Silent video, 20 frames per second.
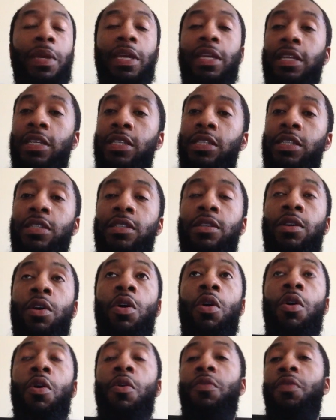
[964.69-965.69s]
penises
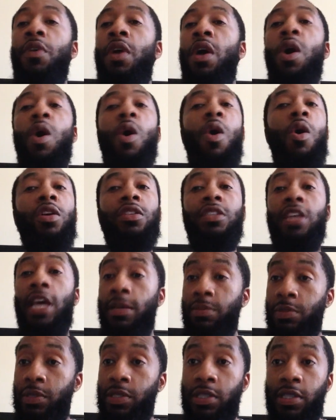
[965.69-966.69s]
off, all
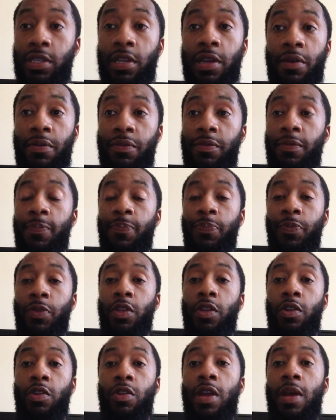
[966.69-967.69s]
types of stuff.
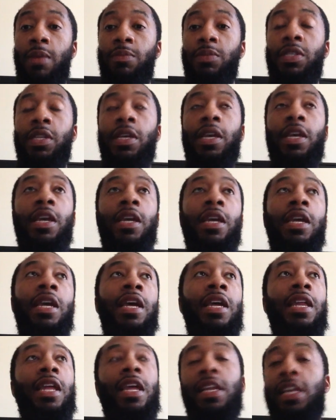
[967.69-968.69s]
You know what I'm saying?
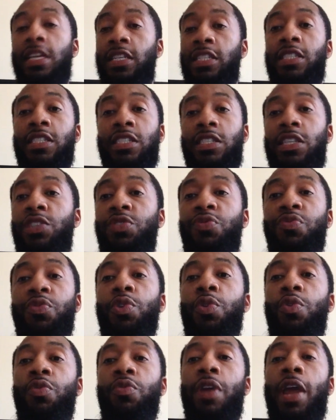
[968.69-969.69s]
And this is just
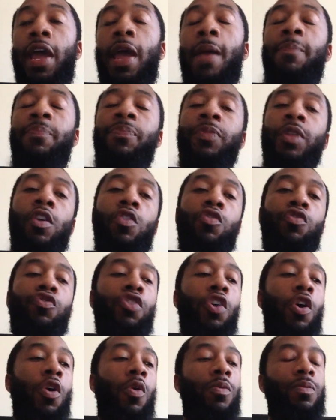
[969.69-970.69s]
real rap.
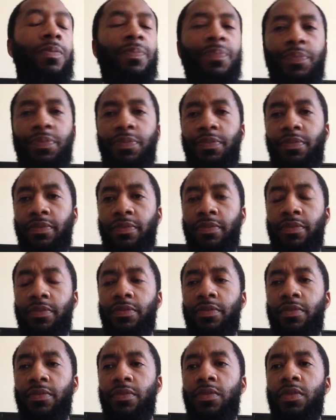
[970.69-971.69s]
So
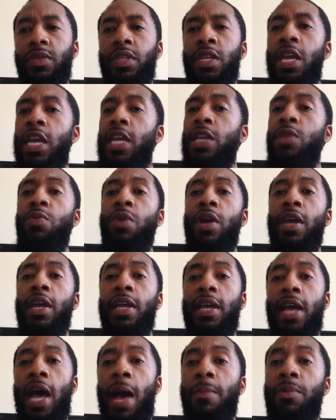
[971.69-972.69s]

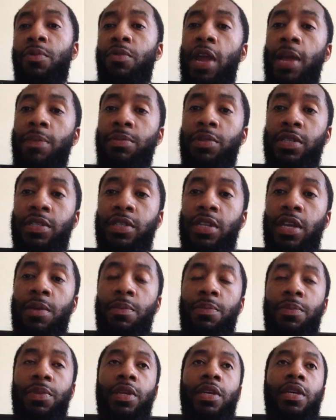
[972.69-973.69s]
anyway, I'm gonna wrap this
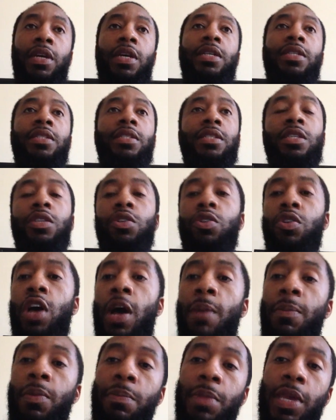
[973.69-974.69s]
up because, you know,
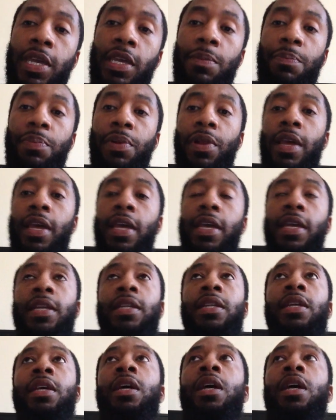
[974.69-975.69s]
I'm gonna make it plain.